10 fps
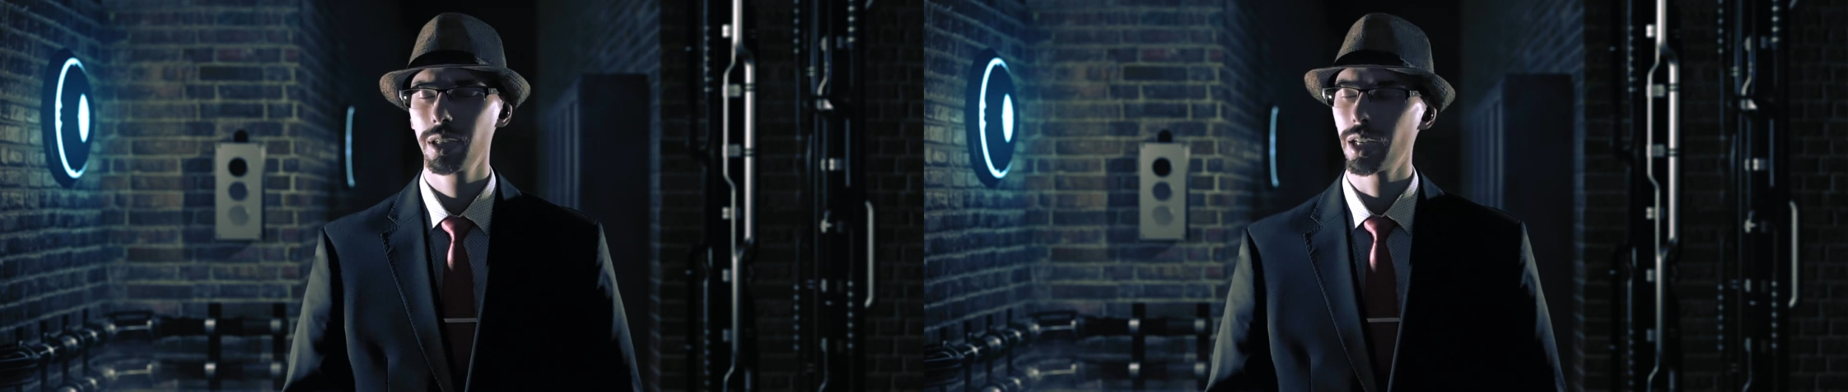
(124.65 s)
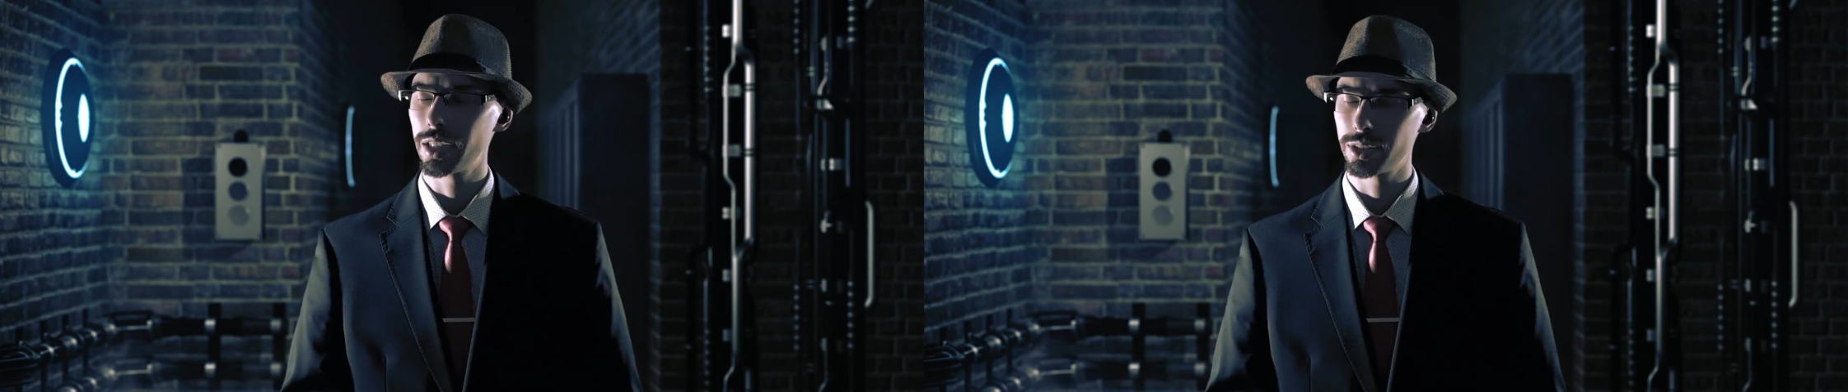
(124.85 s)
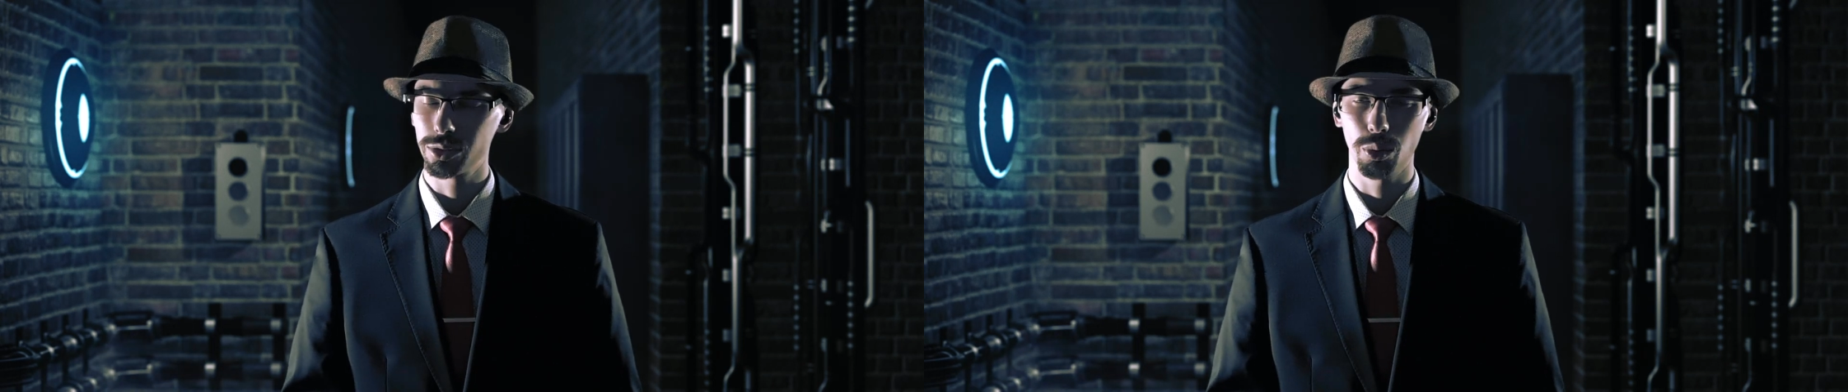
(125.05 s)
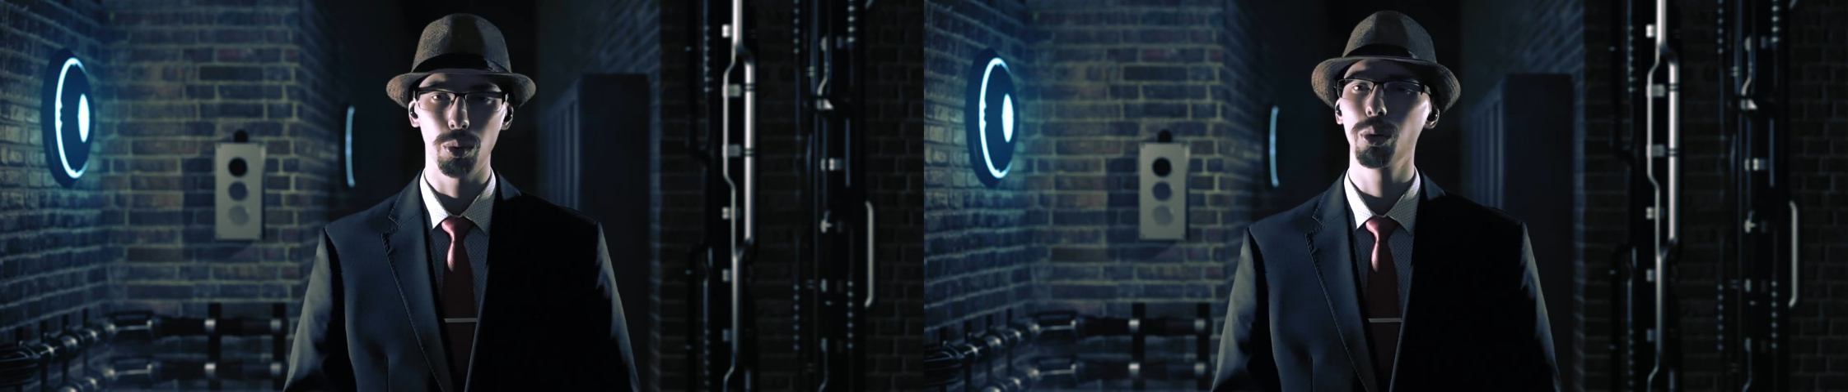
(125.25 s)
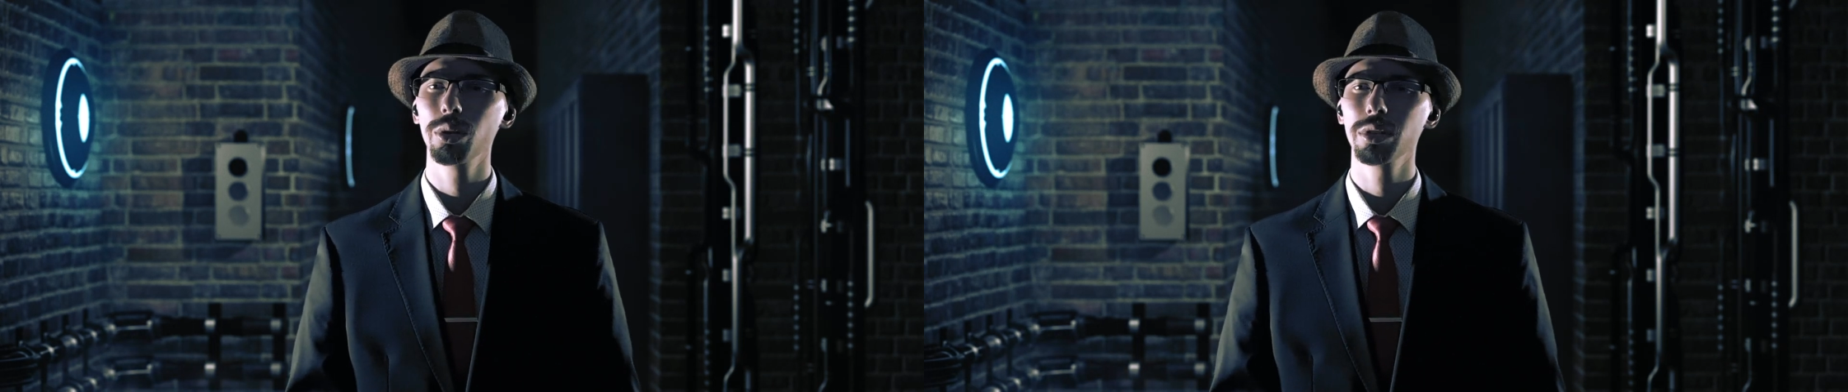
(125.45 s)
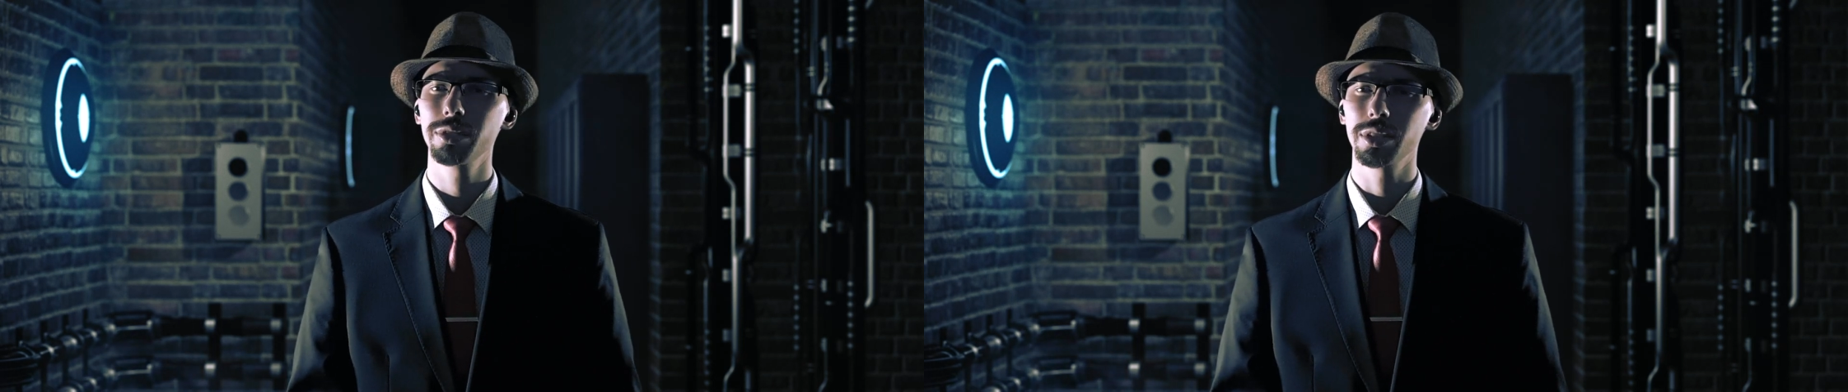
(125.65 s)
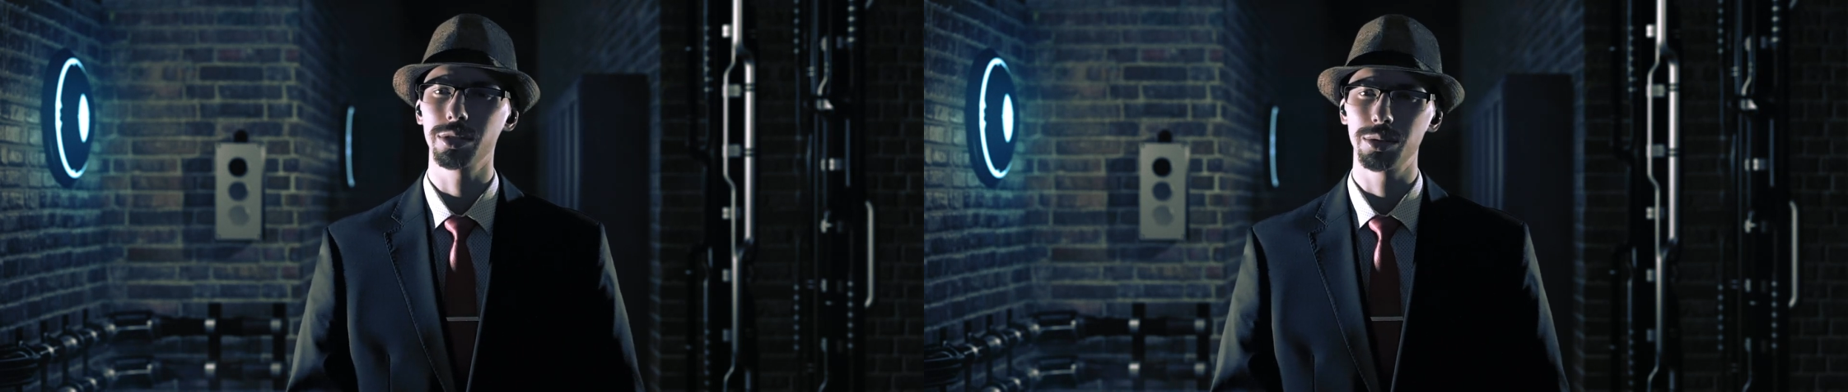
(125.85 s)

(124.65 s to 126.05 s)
as all of us